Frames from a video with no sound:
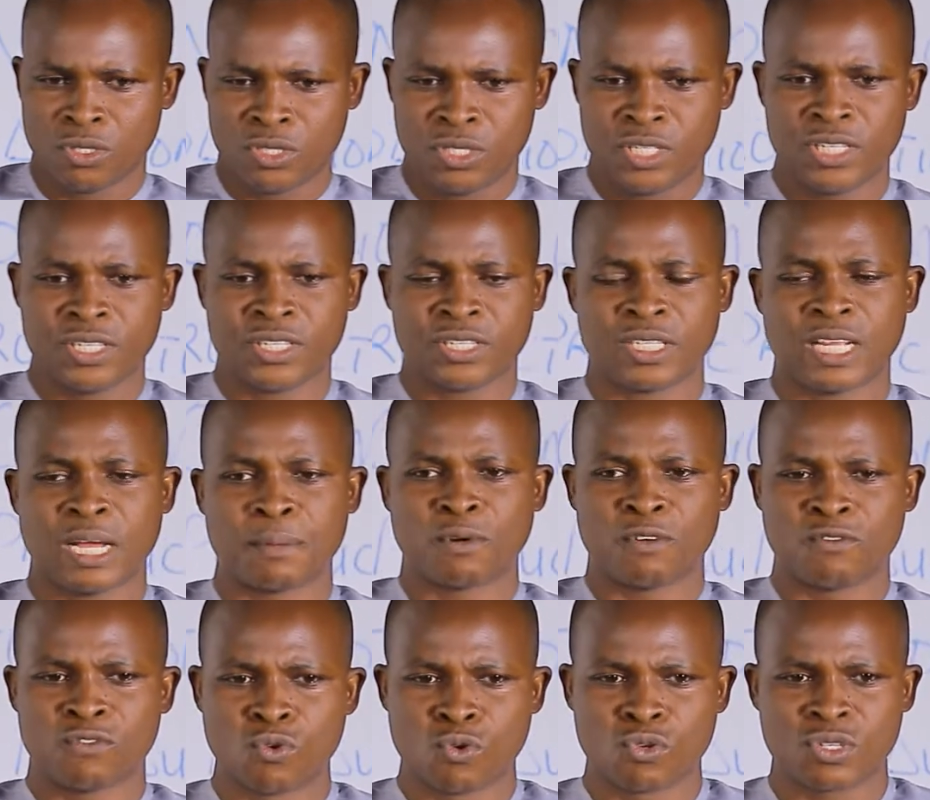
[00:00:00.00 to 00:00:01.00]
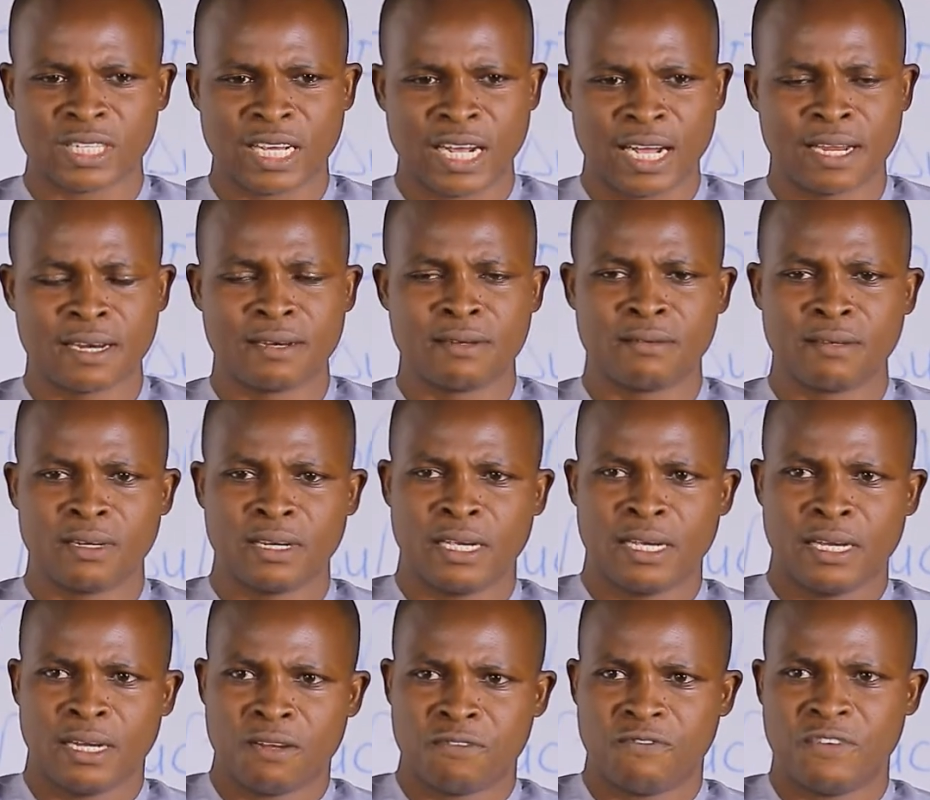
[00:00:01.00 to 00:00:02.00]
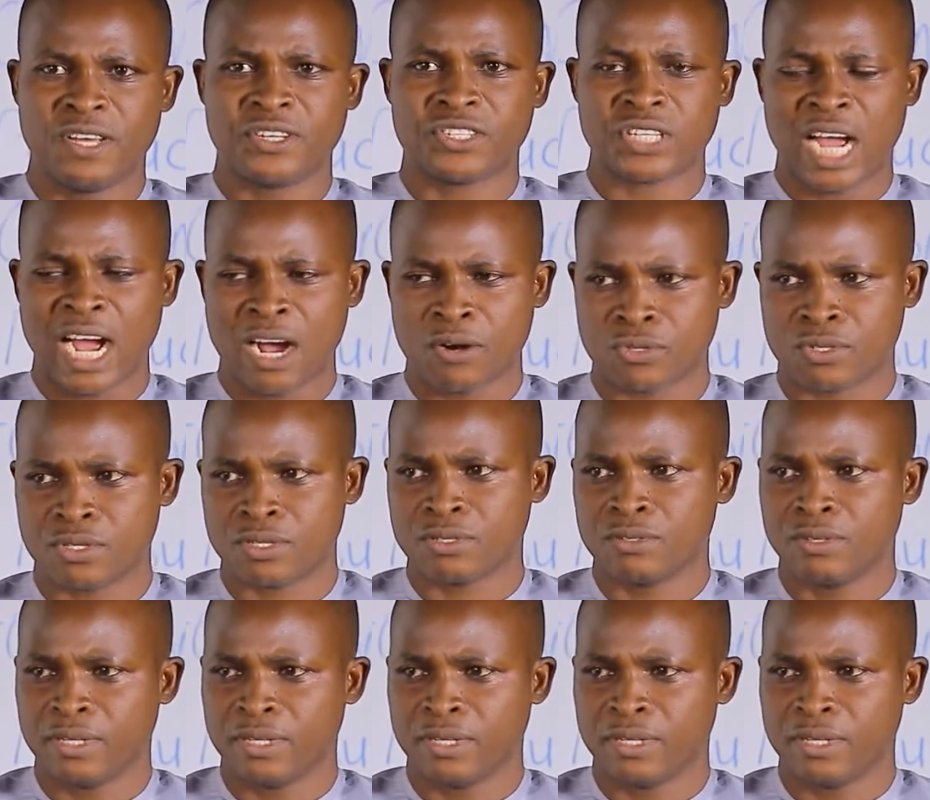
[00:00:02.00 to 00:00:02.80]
this type of goods can phase out.